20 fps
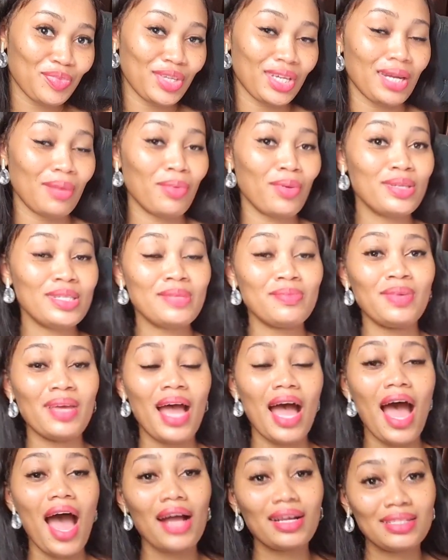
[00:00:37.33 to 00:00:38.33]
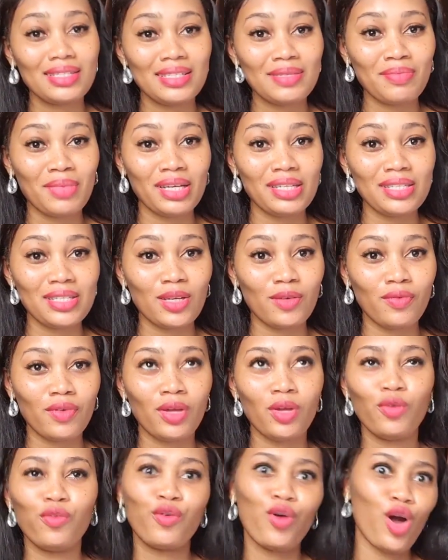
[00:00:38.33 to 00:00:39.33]
that I'm going to be asking myself,
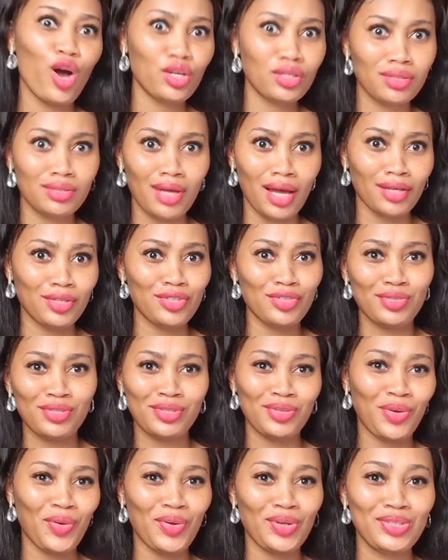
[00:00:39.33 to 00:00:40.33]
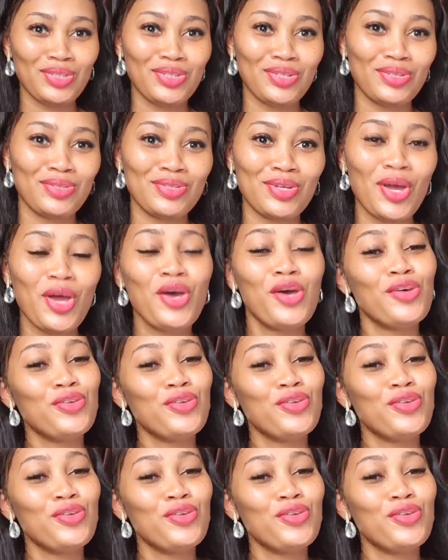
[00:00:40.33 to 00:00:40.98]
and of course answering the questions,